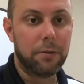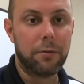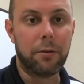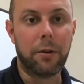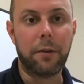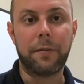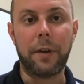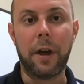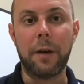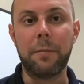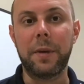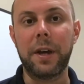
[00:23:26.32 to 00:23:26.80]

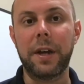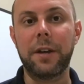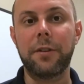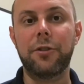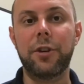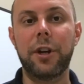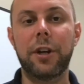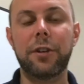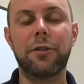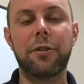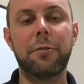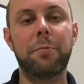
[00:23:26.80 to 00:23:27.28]
So I've got my
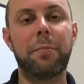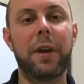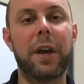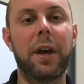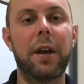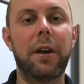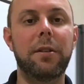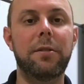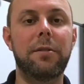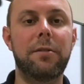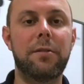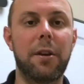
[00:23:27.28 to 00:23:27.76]
injection
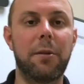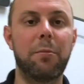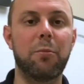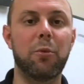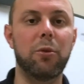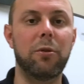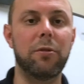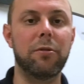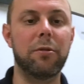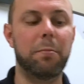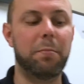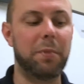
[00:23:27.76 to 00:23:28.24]
pad, same
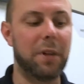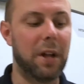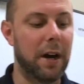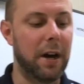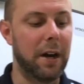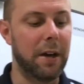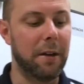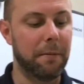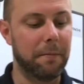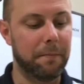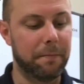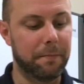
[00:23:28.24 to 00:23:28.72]
rules
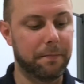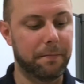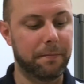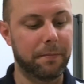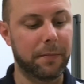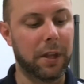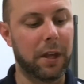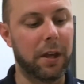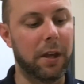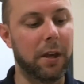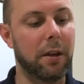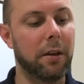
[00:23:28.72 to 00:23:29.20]
apply.
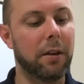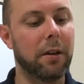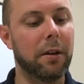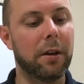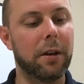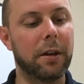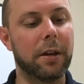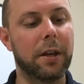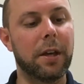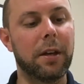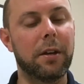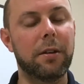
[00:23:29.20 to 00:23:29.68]
Okay.
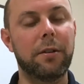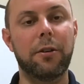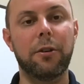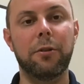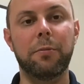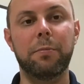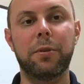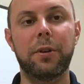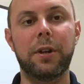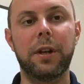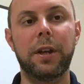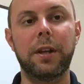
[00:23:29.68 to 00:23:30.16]
Again,
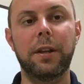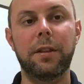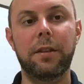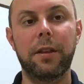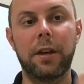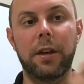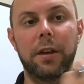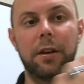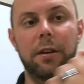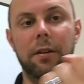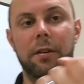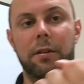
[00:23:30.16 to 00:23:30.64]
don't put
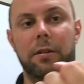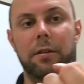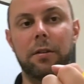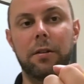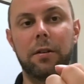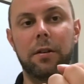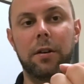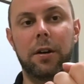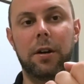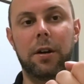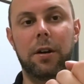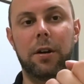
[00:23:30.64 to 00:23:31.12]
anything
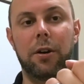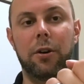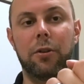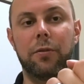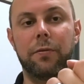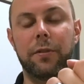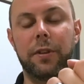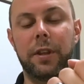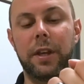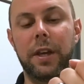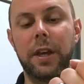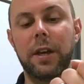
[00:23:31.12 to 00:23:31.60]

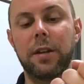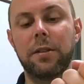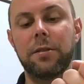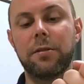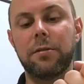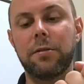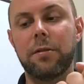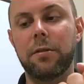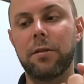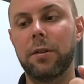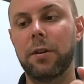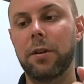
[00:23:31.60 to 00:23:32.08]
over the
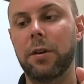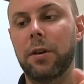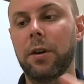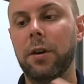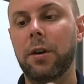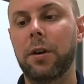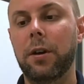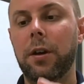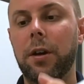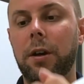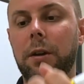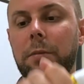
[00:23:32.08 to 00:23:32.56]
ends.
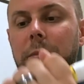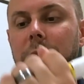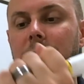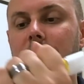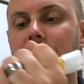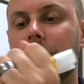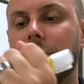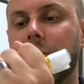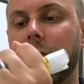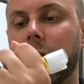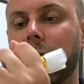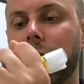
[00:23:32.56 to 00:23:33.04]

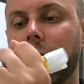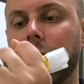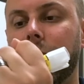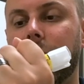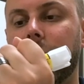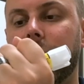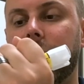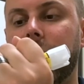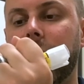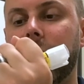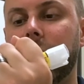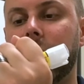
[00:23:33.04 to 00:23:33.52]
Administer,
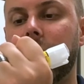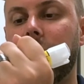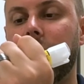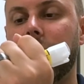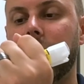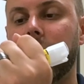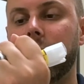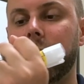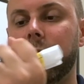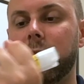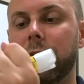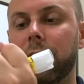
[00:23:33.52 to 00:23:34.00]
hold for 10
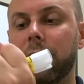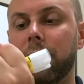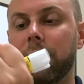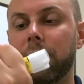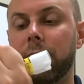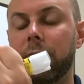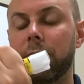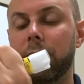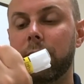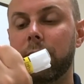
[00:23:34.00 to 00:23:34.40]
seconds.